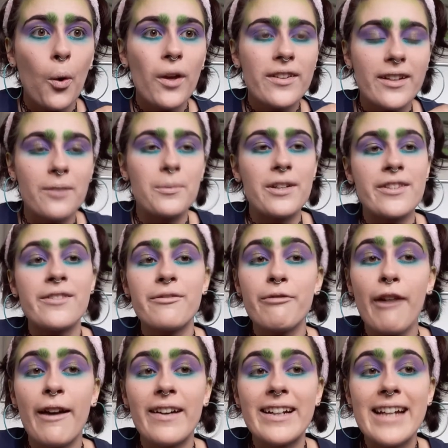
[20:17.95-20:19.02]
that wasn't
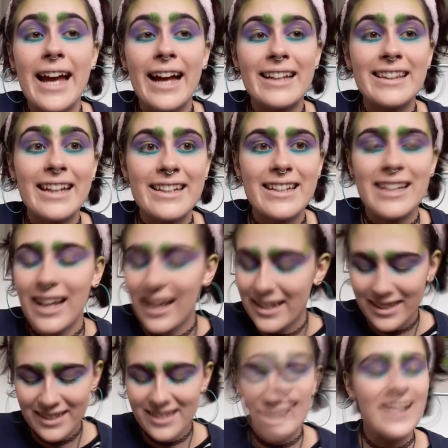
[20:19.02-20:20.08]
very ladylike,
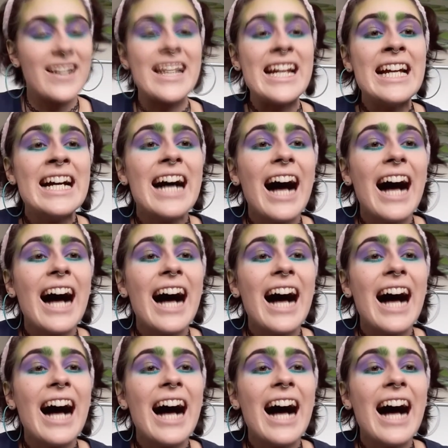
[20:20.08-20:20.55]
sorry.